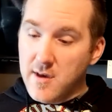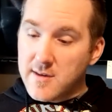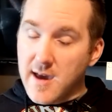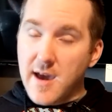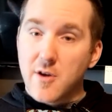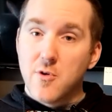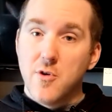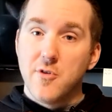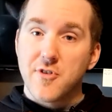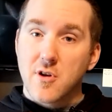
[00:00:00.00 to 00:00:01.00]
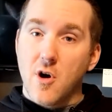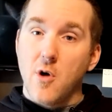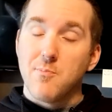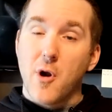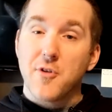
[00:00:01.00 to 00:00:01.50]
Kangaroos are
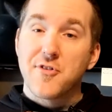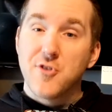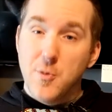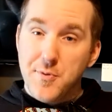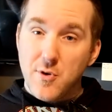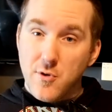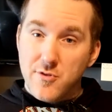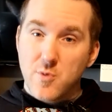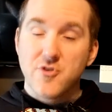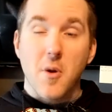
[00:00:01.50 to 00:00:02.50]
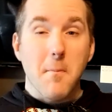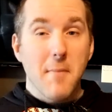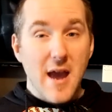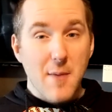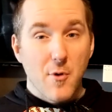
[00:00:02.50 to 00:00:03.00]
called marsupials, which are
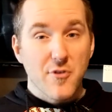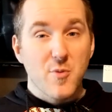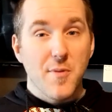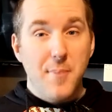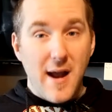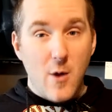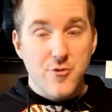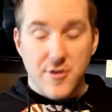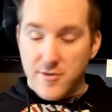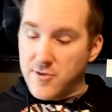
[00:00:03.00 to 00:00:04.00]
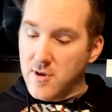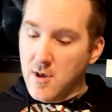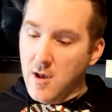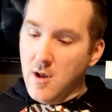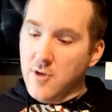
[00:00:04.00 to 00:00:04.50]
mammals with pouches.
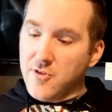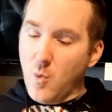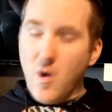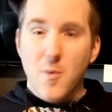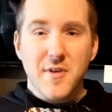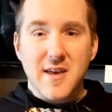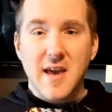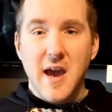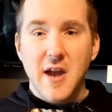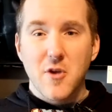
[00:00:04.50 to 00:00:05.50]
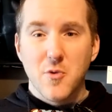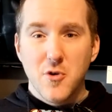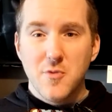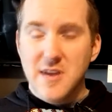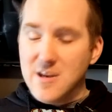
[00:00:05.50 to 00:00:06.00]
So what would a
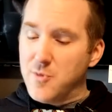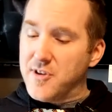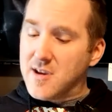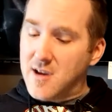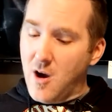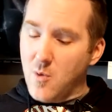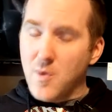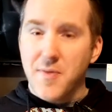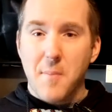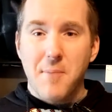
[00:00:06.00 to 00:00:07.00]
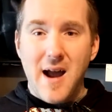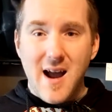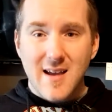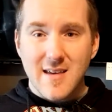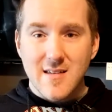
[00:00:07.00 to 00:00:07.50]
kangaroo need with a coat with a
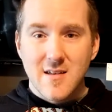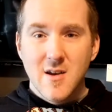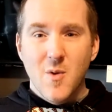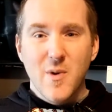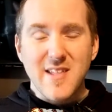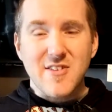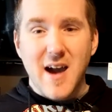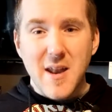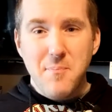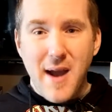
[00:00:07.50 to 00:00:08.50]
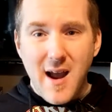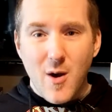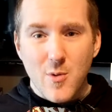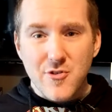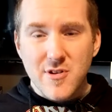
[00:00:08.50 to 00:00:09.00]
pocket when it's got a
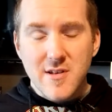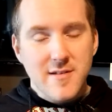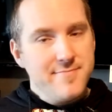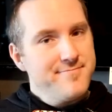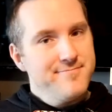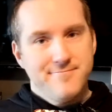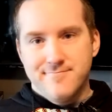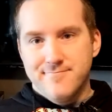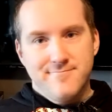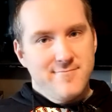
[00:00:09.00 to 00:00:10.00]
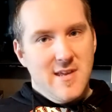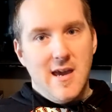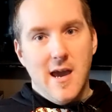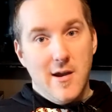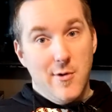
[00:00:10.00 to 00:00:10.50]
pouch?
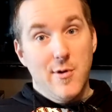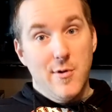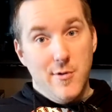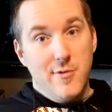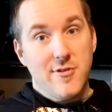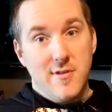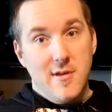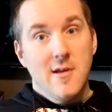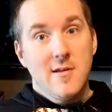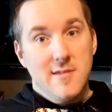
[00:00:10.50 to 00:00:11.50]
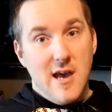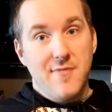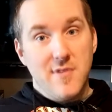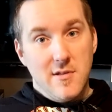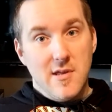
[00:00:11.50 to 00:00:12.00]
Kangaroos
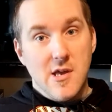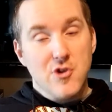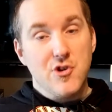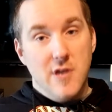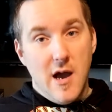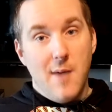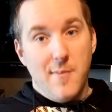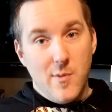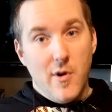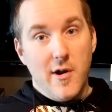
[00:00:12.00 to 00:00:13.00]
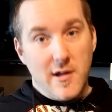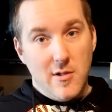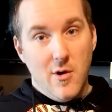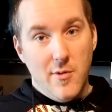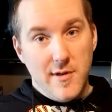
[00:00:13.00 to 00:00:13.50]
definitely should not be wearing
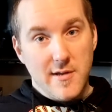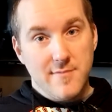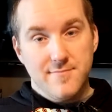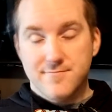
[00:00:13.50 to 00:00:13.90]
clothing.